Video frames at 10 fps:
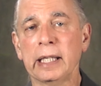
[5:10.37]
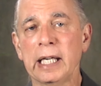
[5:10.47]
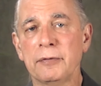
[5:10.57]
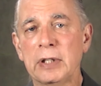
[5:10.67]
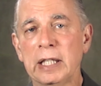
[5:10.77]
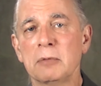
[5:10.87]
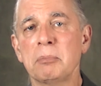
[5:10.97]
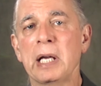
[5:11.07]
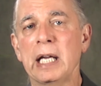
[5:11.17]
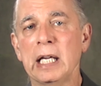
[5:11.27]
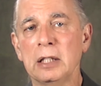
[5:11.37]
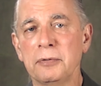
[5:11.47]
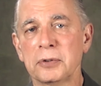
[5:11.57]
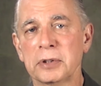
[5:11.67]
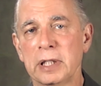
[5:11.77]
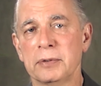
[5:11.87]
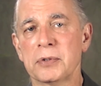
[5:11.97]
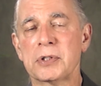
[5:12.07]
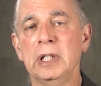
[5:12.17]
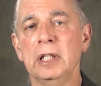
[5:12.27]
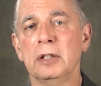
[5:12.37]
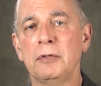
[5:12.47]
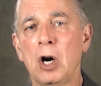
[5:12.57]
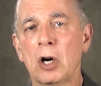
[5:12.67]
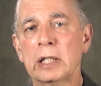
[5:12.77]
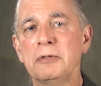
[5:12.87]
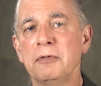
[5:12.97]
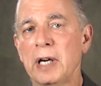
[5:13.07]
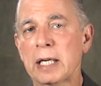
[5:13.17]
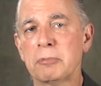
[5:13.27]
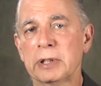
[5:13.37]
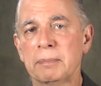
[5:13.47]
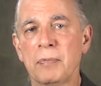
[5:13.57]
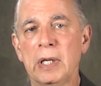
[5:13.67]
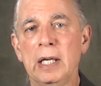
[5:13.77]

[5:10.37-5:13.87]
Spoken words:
heavy, and painful levels of hardened fibrin